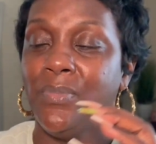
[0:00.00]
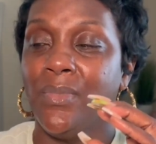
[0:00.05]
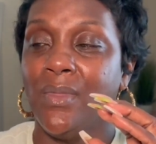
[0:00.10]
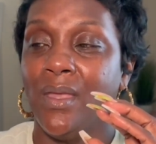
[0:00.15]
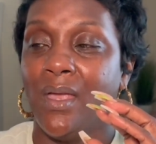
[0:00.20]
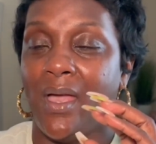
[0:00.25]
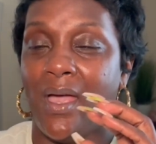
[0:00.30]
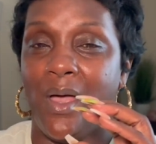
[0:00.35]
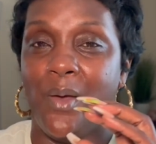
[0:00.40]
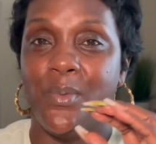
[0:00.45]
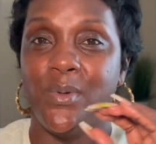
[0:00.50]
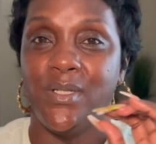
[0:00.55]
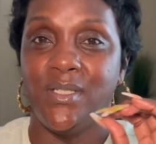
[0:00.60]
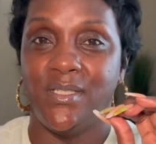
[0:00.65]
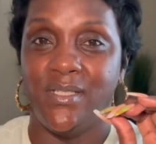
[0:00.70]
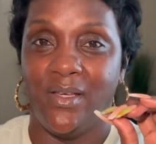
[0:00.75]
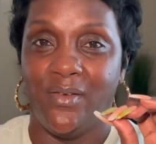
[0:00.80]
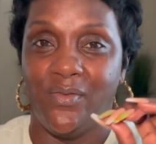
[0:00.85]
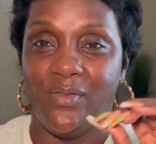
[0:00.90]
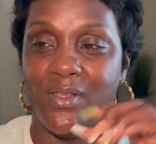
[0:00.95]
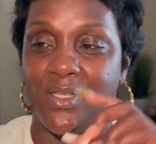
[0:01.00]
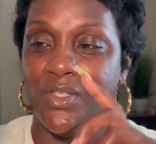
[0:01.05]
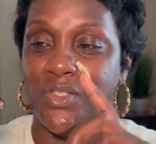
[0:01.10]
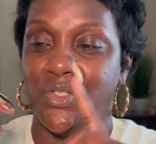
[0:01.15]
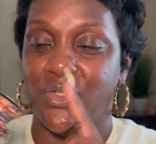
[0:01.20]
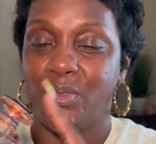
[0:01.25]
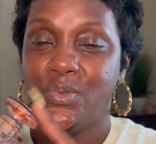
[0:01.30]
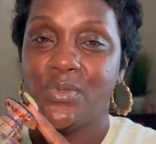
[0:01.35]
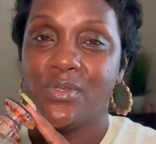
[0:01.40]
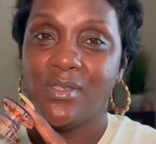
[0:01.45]
I would definitely
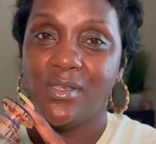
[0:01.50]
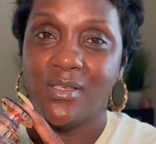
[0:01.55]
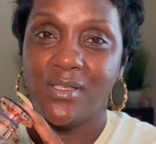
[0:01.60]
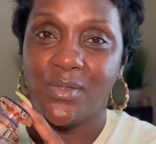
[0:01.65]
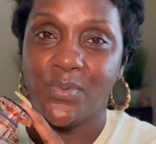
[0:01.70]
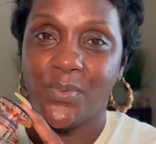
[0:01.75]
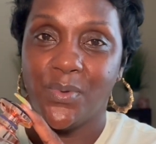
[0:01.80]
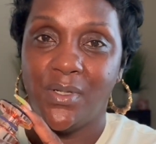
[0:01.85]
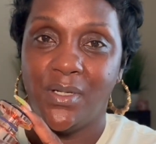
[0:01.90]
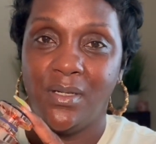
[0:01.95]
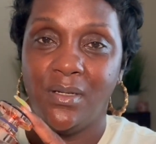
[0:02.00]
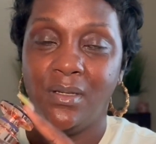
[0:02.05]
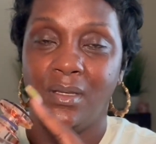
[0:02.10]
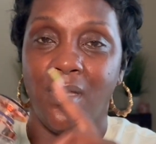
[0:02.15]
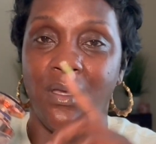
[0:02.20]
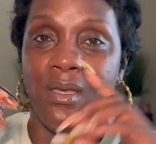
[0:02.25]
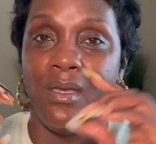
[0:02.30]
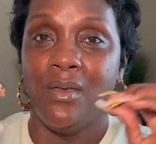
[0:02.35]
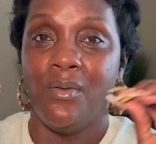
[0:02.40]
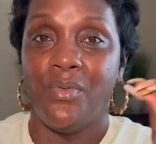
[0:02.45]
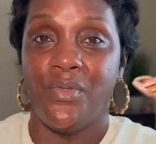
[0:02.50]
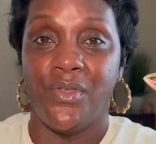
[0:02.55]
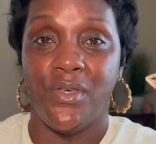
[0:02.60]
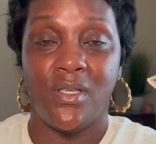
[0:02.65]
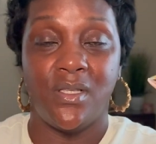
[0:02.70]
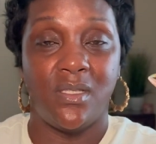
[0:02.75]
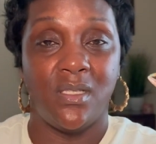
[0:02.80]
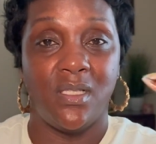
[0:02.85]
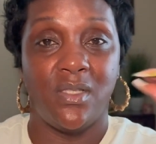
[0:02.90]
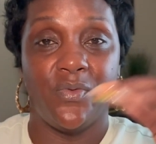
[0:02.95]
choose this one.
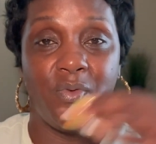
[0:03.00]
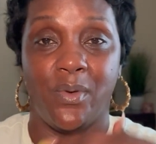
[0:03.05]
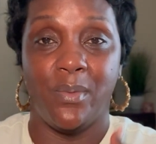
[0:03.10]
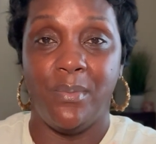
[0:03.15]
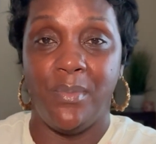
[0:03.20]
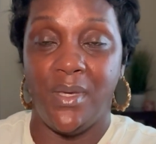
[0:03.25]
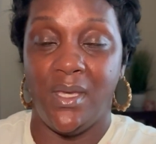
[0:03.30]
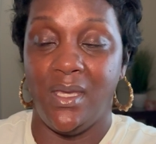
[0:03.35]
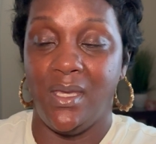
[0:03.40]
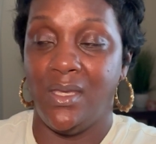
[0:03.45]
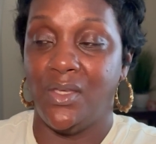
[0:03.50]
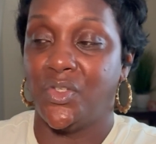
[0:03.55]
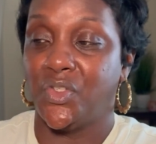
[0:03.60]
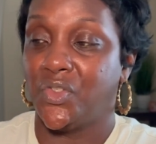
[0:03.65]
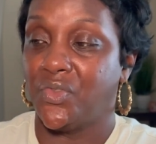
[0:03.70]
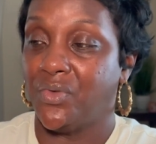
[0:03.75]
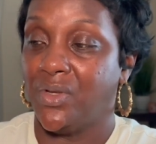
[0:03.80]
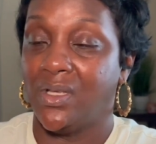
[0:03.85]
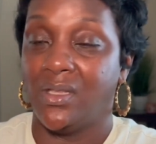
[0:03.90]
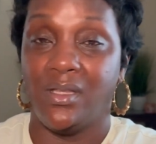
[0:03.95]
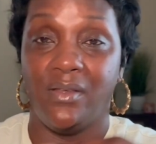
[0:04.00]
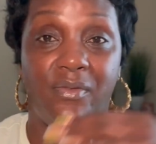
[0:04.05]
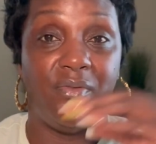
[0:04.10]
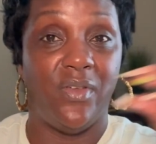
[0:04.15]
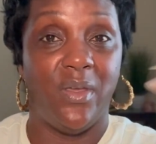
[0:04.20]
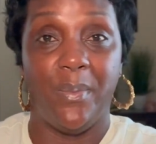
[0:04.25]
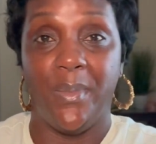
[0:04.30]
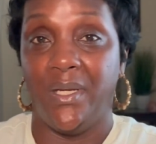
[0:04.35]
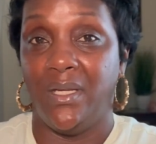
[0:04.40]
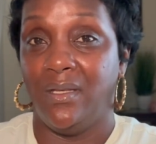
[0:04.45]
This is, for me, strictly
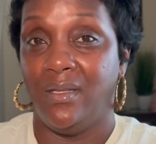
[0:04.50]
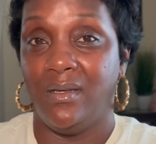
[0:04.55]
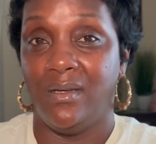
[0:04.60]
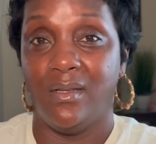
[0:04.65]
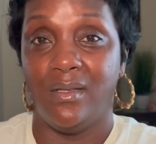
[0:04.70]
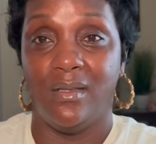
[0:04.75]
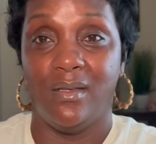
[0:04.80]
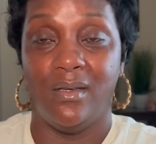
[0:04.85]
feminine.